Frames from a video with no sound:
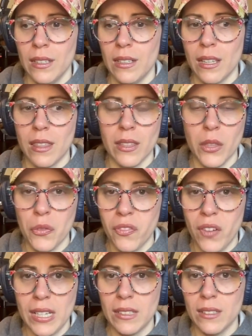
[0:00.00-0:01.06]
and I think they're
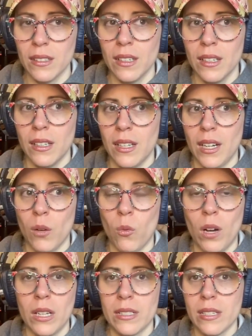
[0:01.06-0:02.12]
fun, and I want